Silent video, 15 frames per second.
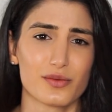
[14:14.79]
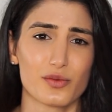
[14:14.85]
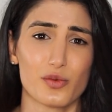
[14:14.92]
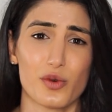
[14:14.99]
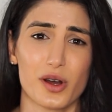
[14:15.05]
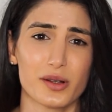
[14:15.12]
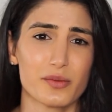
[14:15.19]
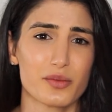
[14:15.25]

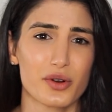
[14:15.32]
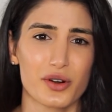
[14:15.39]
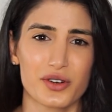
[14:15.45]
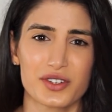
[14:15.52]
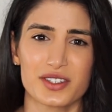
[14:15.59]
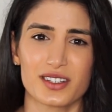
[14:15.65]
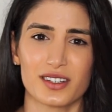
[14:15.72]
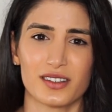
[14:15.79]
one
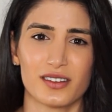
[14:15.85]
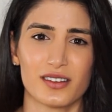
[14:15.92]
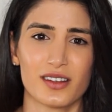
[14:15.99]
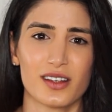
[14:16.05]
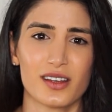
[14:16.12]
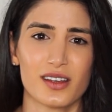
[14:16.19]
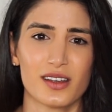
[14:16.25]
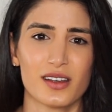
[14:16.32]
person
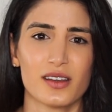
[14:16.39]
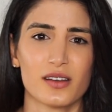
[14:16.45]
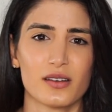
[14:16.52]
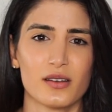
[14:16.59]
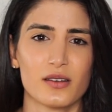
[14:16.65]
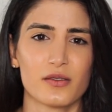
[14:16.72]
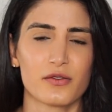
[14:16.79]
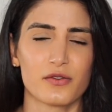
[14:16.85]

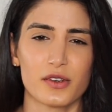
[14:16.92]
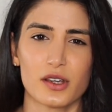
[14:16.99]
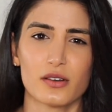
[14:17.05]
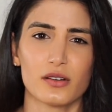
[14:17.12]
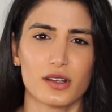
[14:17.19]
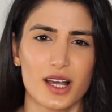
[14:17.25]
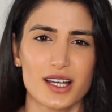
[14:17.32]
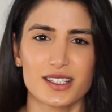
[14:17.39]

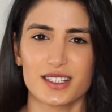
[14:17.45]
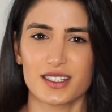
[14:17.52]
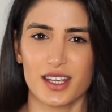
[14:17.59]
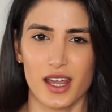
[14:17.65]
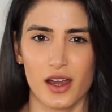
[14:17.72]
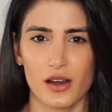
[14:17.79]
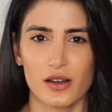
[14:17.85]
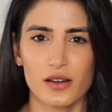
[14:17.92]
feel less
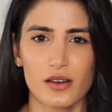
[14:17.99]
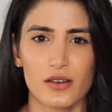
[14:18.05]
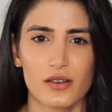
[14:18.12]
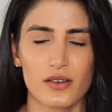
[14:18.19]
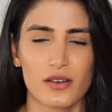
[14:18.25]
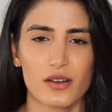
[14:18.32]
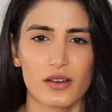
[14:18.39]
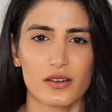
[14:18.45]
scared
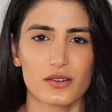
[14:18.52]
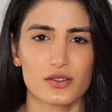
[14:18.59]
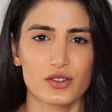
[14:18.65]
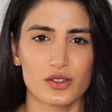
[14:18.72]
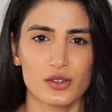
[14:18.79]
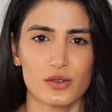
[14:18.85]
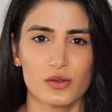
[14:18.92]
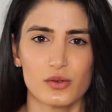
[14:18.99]

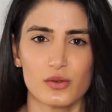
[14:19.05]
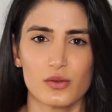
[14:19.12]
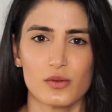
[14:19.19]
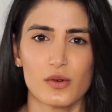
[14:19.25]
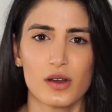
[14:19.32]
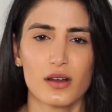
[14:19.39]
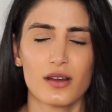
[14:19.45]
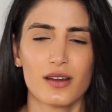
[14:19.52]
to